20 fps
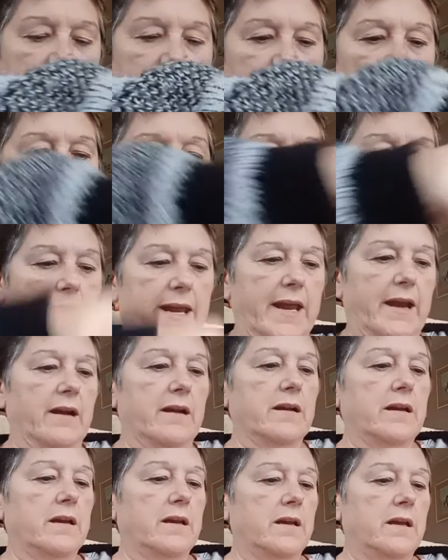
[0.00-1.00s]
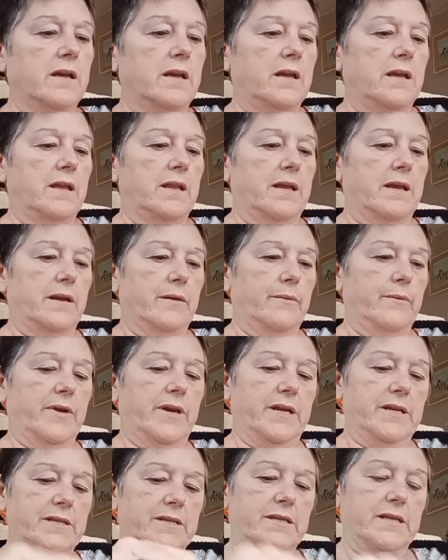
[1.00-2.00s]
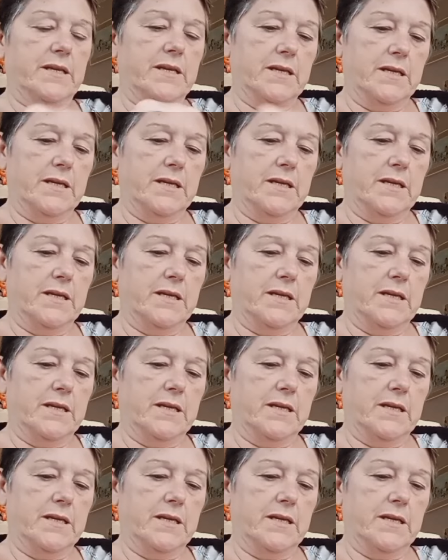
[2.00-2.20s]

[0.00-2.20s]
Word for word: I had it all here. There it is.